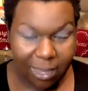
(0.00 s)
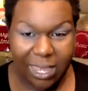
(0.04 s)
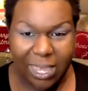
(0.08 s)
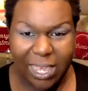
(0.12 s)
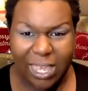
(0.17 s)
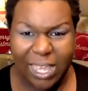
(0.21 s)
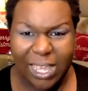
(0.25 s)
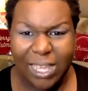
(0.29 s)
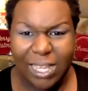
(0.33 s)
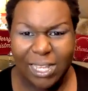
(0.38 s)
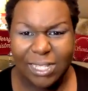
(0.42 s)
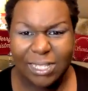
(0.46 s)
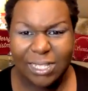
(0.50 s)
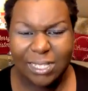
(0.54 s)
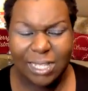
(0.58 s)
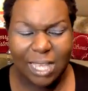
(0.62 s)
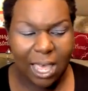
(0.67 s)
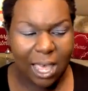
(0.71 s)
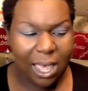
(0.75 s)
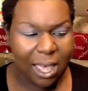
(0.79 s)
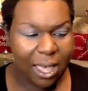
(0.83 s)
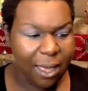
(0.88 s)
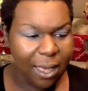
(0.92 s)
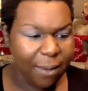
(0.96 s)
is
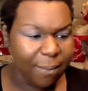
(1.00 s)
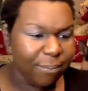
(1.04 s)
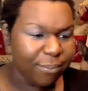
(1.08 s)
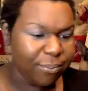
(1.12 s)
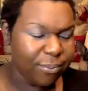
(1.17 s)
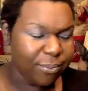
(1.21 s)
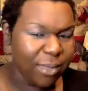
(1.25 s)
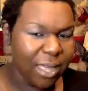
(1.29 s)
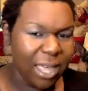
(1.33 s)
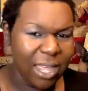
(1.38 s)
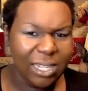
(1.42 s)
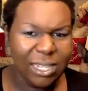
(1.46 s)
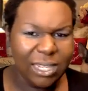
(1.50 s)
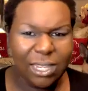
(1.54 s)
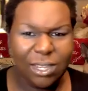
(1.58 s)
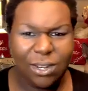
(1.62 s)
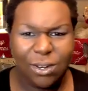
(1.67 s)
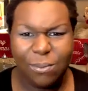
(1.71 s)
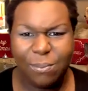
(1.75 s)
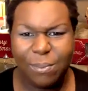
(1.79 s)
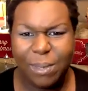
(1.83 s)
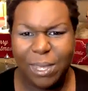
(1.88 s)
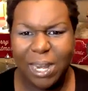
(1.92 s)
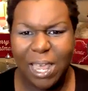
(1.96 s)
a
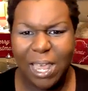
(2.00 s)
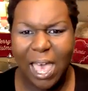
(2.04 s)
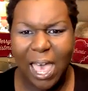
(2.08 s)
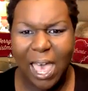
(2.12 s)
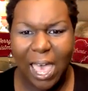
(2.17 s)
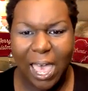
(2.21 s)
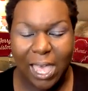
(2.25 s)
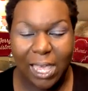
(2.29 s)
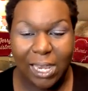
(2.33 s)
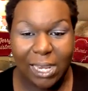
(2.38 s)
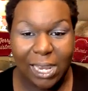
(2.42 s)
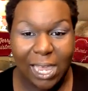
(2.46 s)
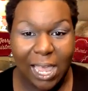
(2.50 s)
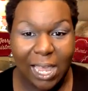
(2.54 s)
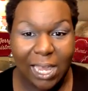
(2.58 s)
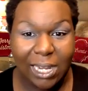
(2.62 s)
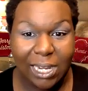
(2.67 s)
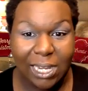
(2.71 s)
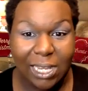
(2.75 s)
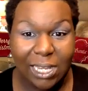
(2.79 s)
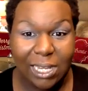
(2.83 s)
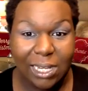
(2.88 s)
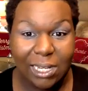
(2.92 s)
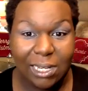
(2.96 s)
little bit of
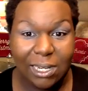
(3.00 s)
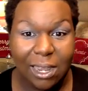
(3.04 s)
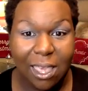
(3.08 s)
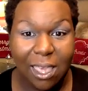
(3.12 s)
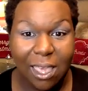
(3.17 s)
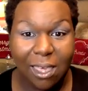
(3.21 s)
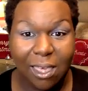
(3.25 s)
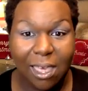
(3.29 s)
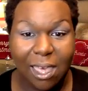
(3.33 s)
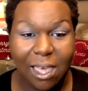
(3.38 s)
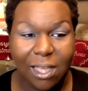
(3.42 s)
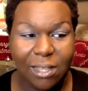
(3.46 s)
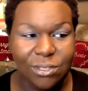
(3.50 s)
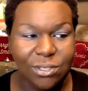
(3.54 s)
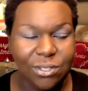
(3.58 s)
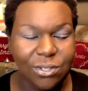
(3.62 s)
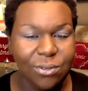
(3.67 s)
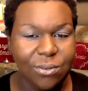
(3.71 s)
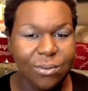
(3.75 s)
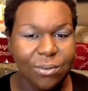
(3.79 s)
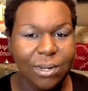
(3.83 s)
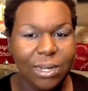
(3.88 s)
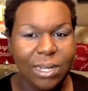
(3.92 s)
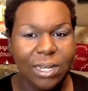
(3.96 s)
highlighting and
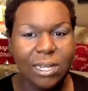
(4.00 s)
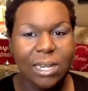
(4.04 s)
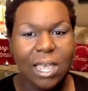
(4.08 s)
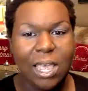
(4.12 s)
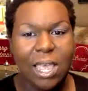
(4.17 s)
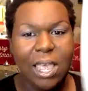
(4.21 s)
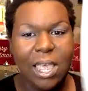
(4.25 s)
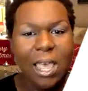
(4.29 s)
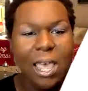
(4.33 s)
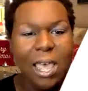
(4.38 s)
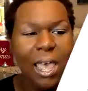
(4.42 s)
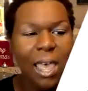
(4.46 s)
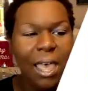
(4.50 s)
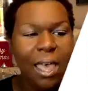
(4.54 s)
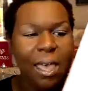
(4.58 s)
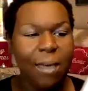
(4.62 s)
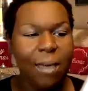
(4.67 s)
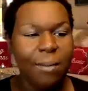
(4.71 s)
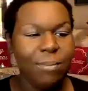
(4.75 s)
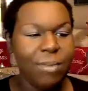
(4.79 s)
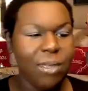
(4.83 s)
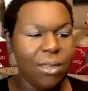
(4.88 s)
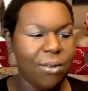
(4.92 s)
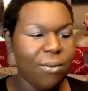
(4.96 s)
contouring.
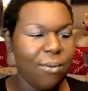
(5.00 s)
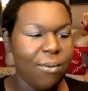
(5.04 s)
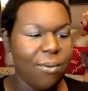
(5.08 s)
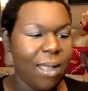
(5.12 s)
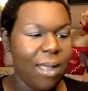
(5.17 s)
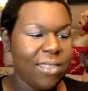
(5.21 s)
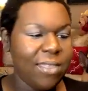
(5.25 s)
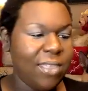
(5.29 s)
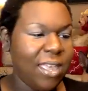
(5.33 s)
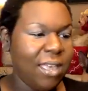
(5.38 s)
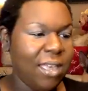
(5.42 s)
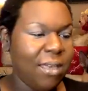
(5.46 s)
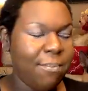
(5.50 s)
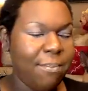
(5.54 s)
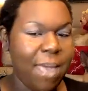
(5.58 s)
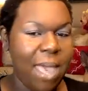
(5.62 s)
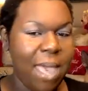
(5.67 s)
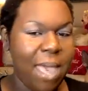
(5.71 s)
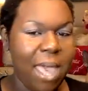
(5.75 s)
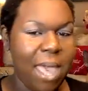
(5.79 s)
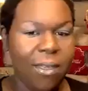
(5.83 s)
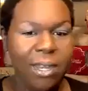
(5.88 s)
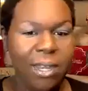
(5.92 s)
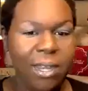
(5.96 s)
The great thing
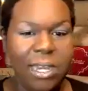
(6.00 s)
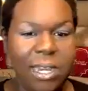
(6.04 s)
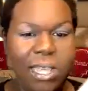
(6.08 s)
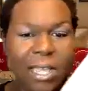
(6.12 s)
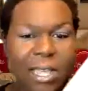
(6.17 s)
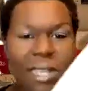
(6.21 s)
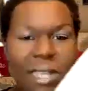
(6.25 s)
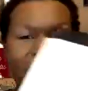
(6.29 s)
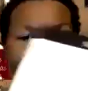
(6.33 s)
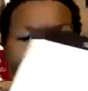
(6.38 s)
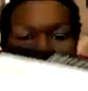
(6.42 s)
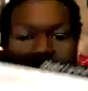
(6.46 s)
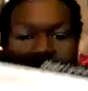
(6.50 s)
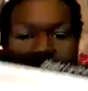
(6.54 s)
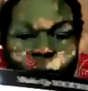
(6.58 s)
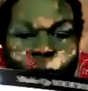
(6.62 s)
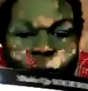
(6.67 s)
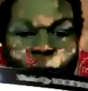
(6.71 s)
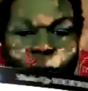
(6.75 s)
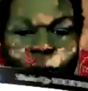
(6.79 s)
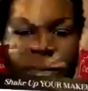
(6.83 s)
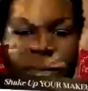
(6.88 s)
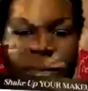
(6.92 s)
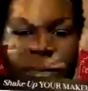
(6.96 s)
about it is
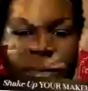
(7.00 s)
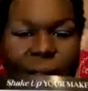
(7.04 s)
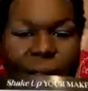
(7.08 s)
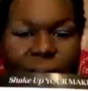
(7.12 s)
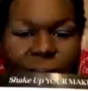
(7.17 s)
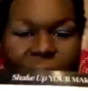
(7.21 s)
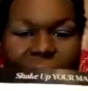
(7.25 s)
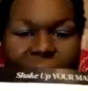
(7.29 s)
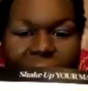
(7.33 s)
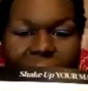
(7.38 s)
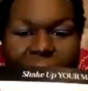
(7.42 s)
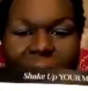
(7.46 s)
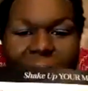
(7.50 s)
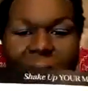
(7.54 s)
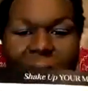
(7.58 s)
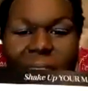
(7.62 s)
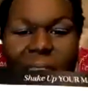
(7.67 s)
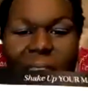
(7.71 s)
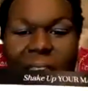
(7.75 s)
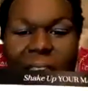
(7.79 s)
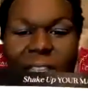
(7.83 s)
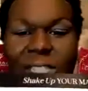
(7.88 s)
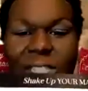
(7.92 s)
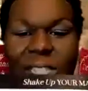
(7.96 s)
with Mary Kay,
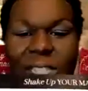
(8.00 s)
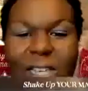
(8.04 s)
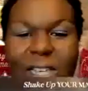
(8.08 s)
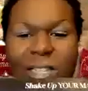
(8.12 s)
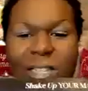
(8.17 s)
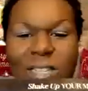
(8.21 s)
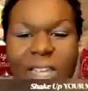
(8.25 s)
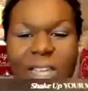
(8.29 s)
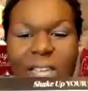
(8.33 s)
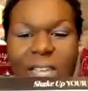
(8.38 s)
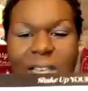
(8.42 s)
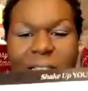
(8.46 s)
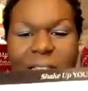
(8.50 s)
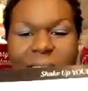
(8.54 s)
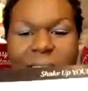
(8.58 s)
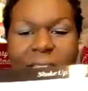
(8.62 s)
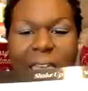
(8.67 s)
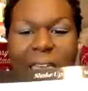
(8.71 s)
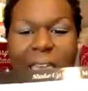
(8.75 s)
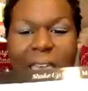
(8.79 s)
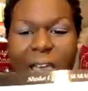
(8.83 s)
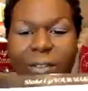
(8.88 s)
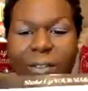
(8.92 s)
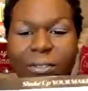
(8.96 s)
they teach us
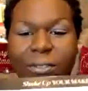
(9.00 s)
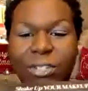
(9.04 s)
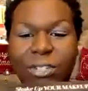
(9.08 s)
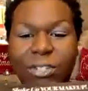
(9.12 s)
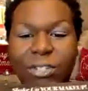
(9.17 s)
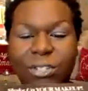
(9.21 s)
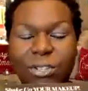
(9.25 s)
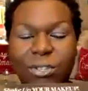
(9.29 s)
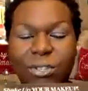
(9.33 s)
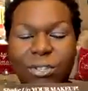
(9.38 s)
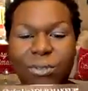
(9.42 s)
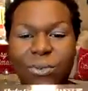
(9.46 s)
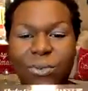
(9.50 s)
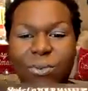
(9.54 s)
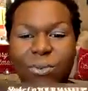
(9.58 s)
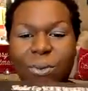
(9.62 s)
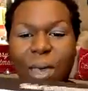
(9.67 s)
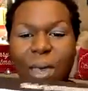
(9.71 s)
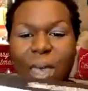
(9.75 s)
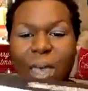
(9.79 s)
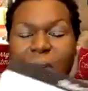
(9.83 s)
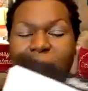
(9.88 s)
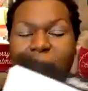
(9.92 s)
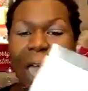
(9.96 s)
how to do
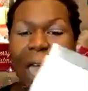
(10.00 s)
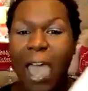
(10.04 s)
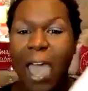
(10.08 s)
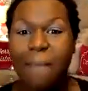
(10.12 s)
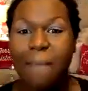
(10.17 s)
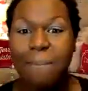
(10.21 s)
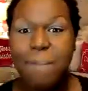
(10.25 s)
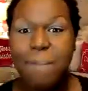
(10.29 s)
eye